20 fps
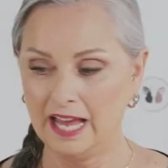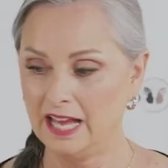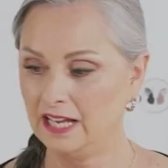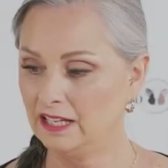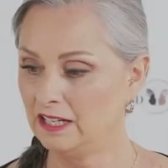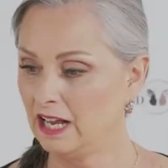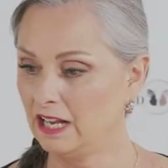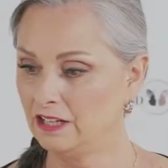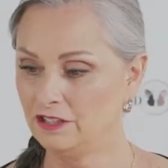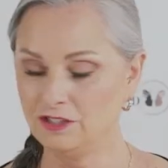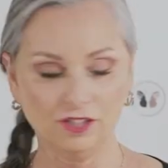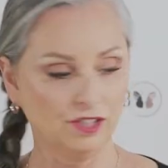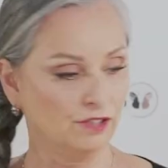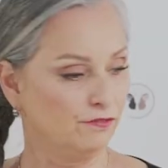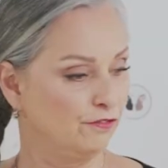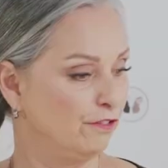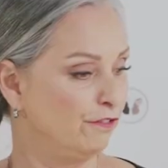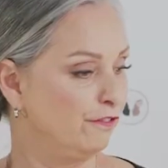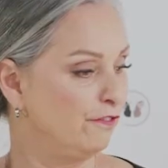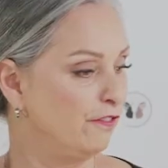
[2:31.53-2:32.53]
And
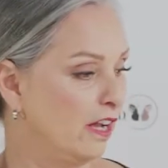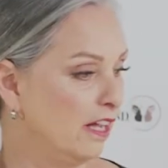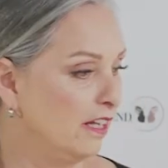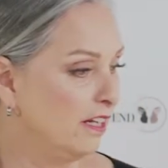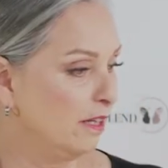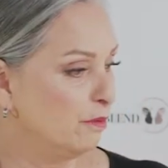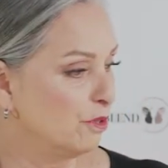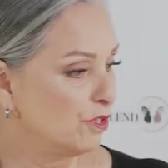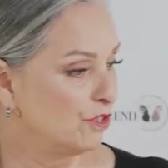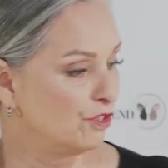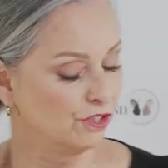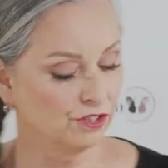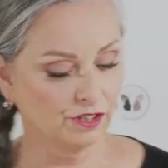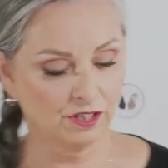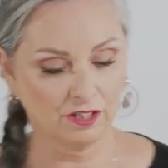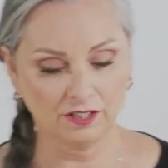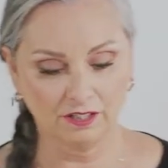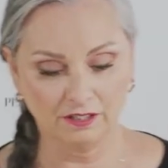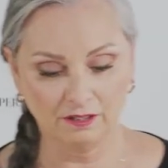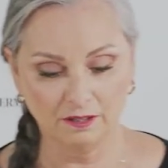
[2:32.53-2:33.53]
for fun, I was just
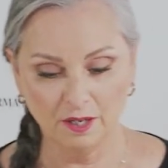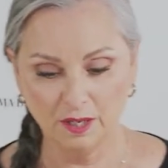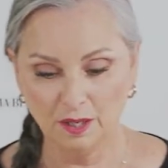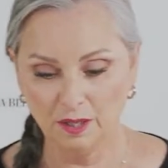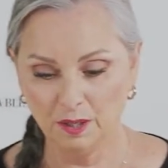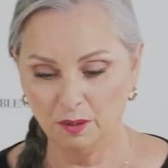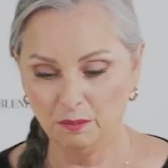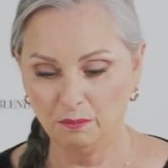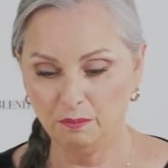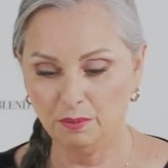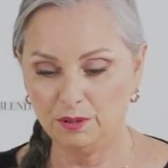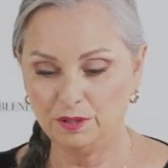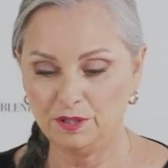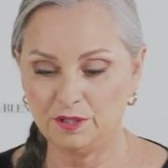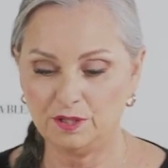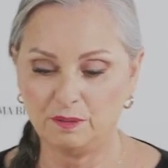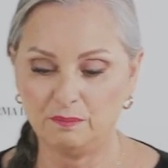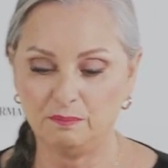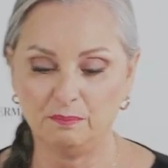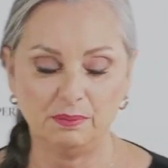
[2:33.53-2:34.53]
gonna put
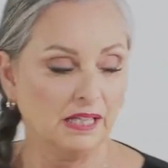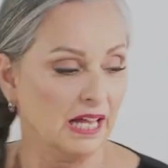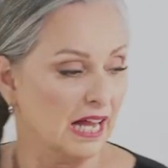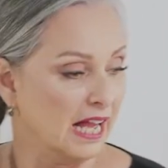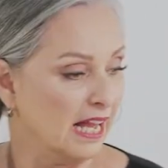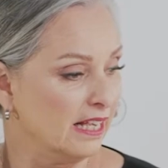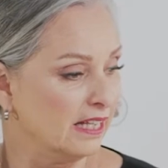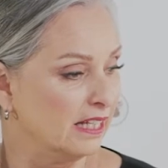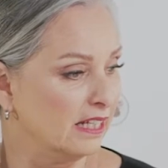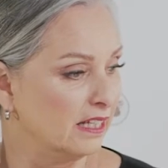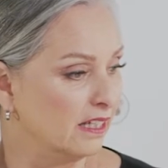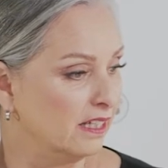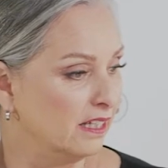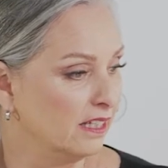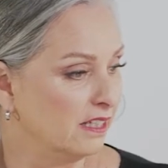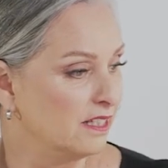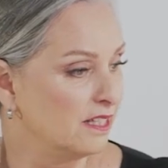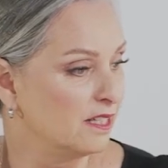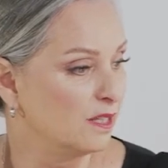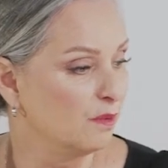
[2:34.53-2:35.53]
some black
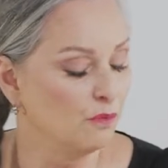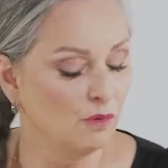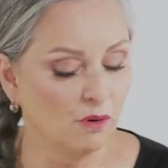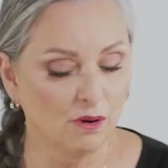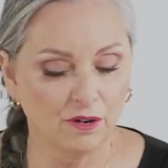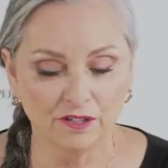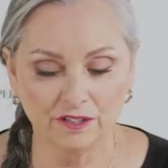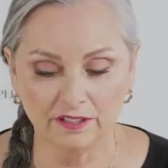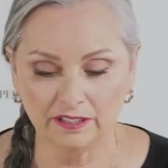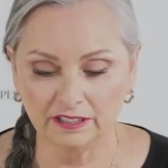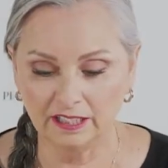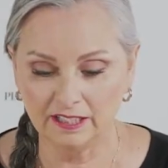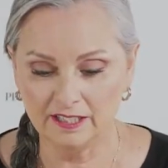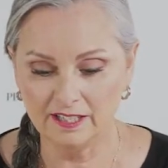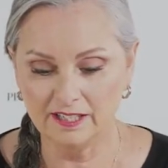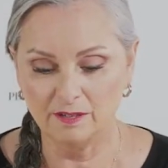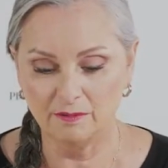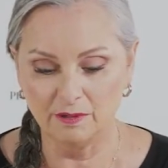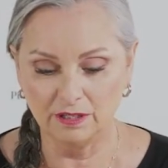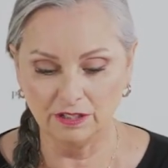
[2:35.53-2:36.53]
in some water and let's
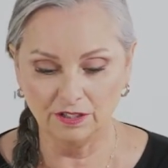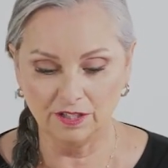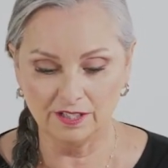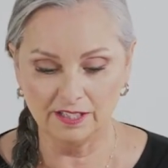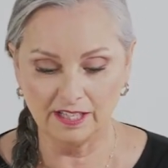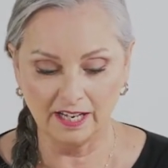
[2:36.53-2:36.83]
see what it looks